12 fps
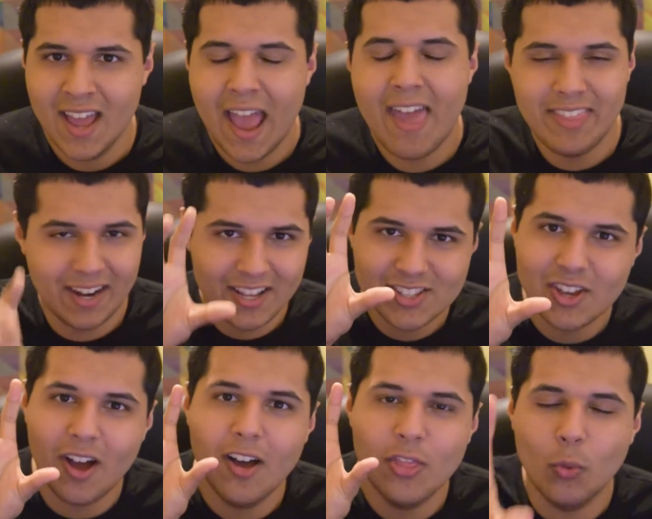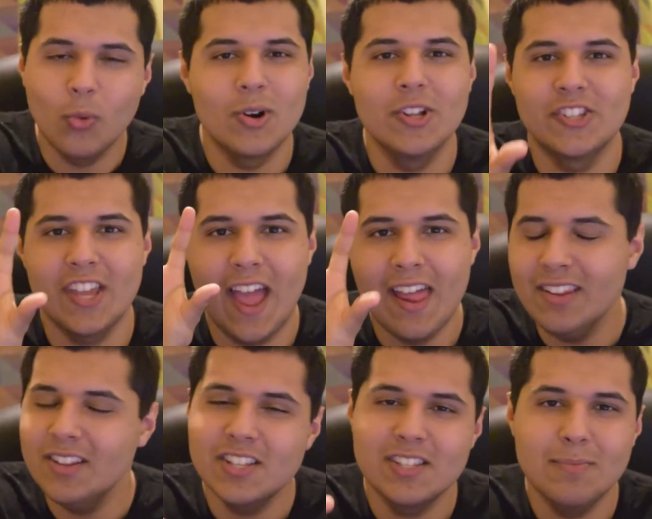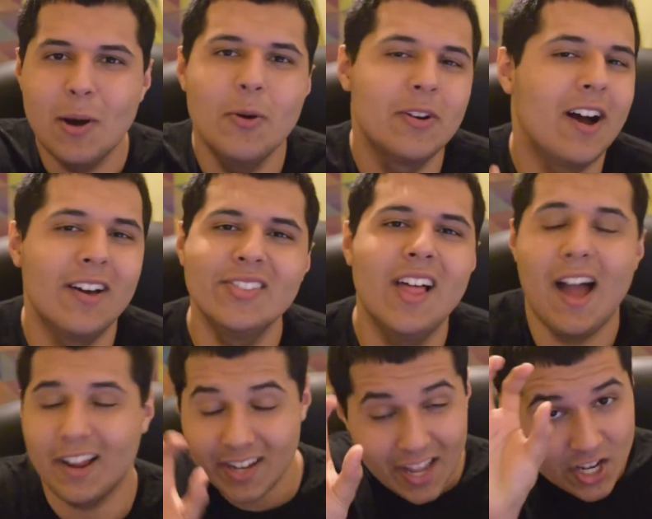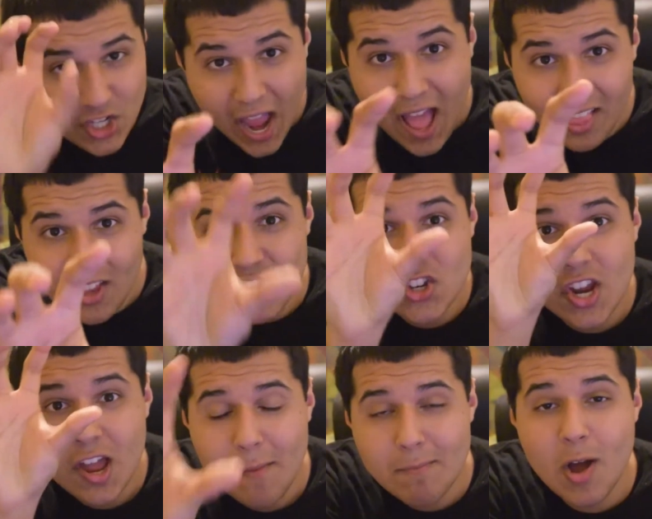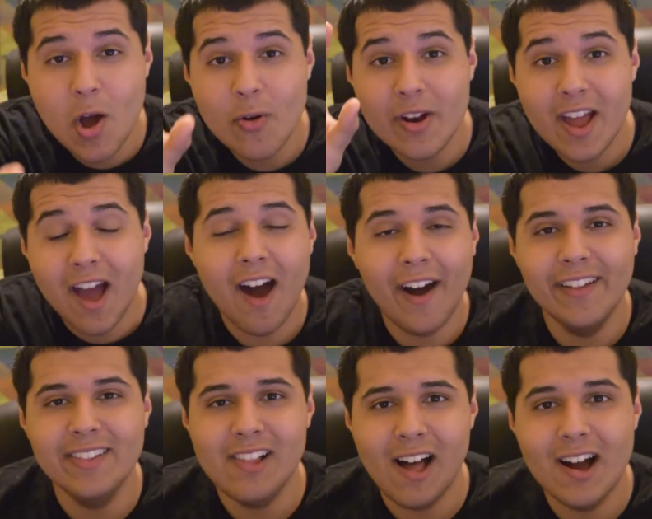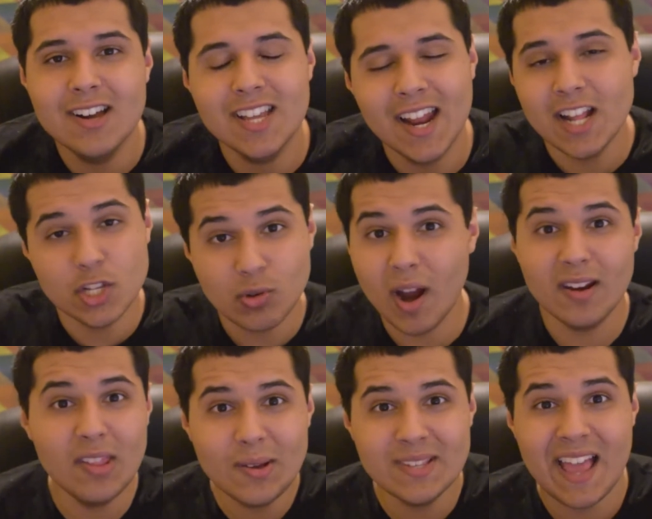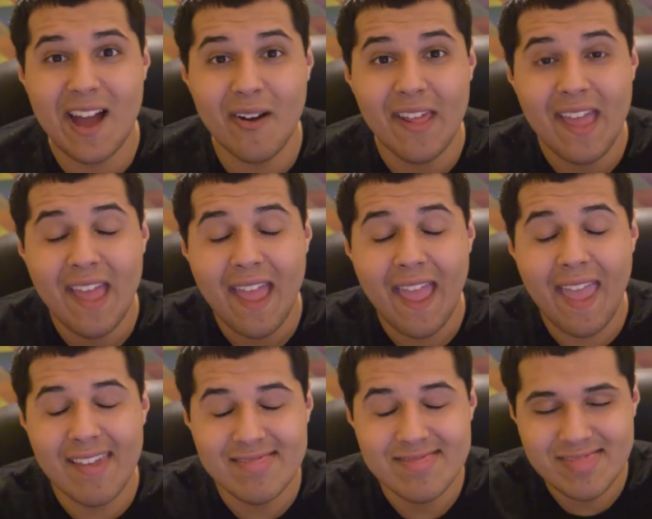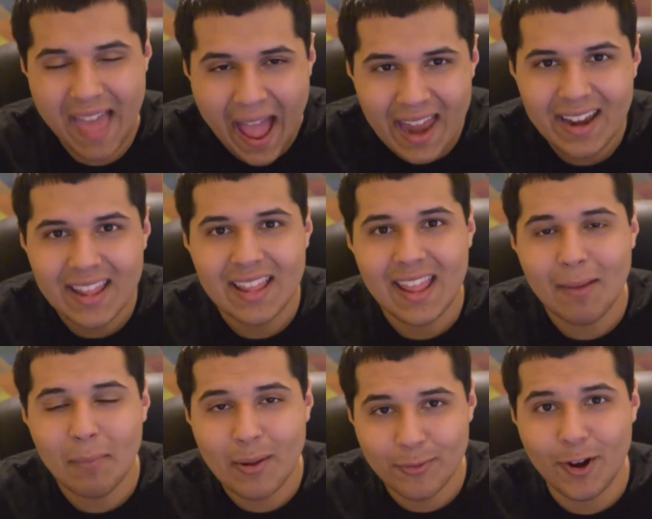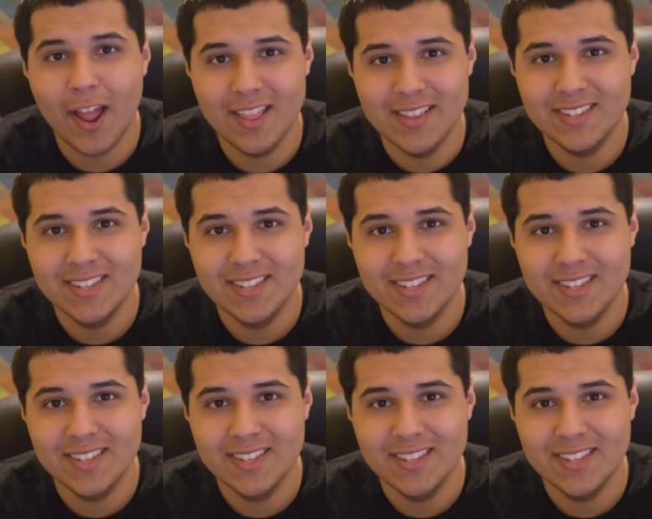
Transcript: And then I saw the words endless mode unlocked, challenge mode unlocked, and I tried those out, and that, my friends,